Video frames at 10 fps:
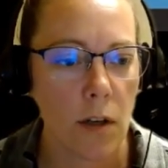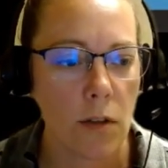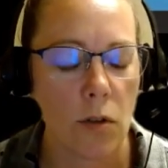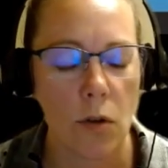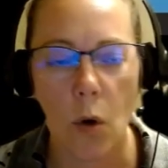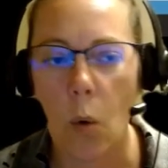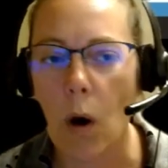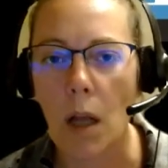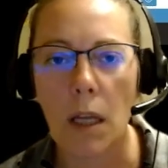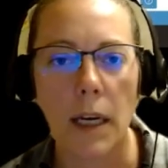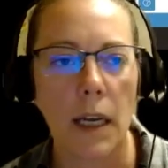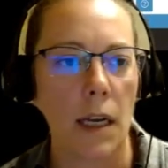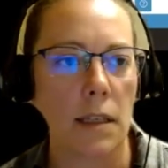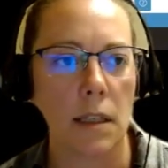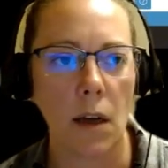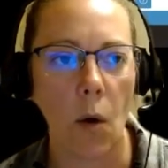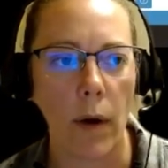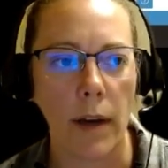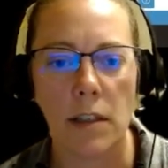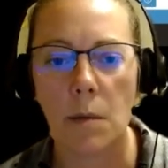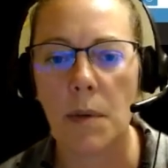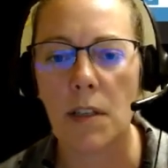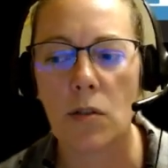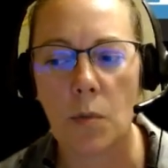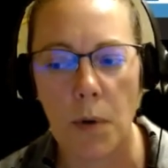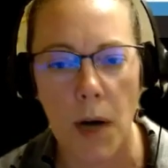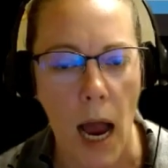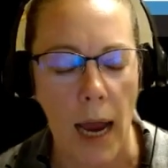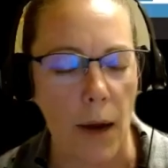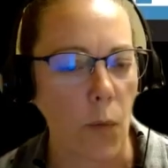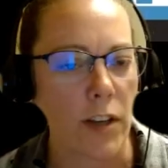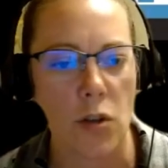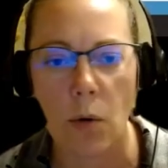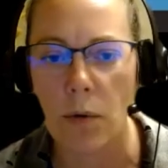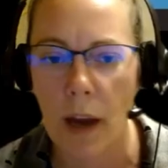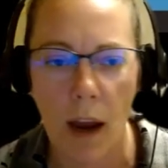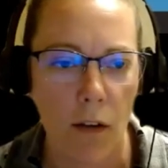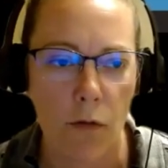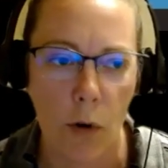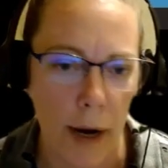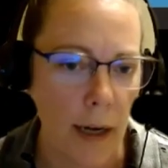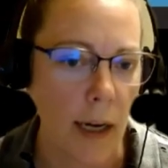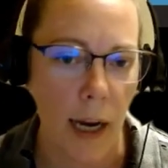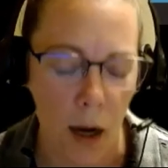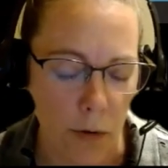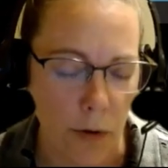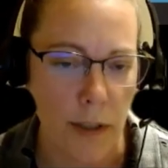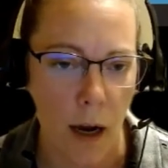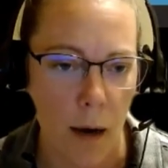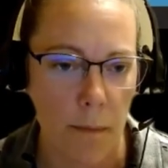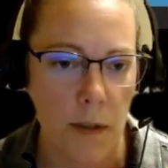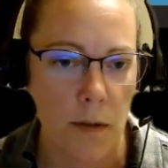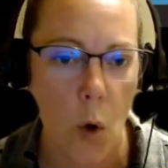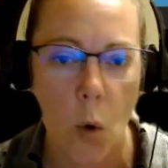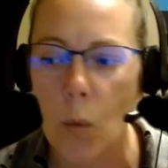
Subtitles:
So the quality isn't going to be super high. We don't have granite countertops.